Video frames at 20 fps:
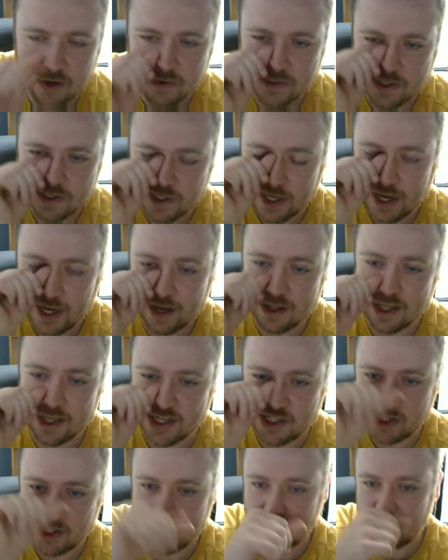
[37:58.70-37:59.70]
not a
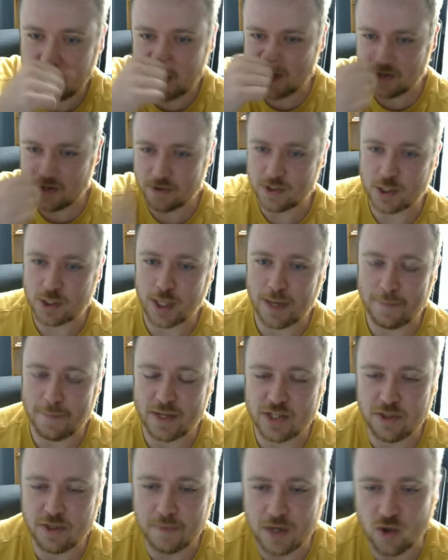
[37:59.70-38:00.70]
legendary, so it's not
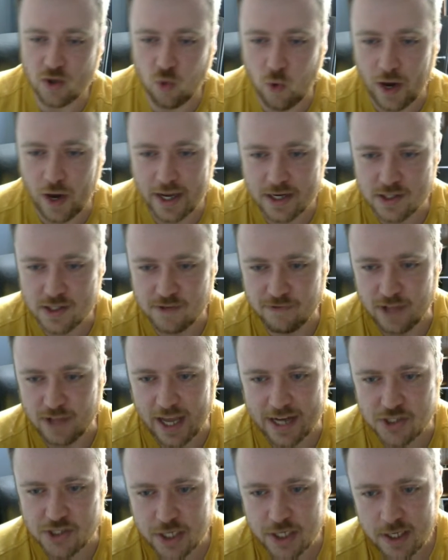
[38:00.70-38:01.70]
meant to be quite as
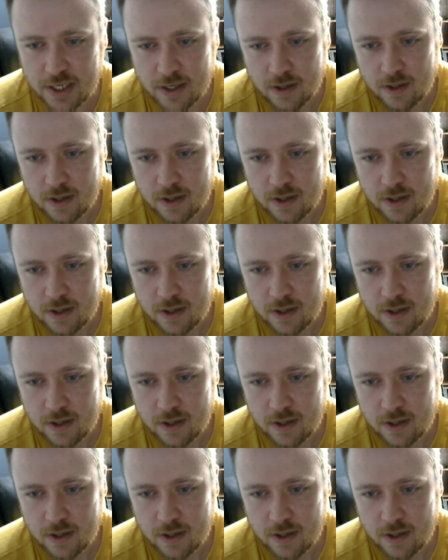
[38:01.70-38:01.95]
flashy.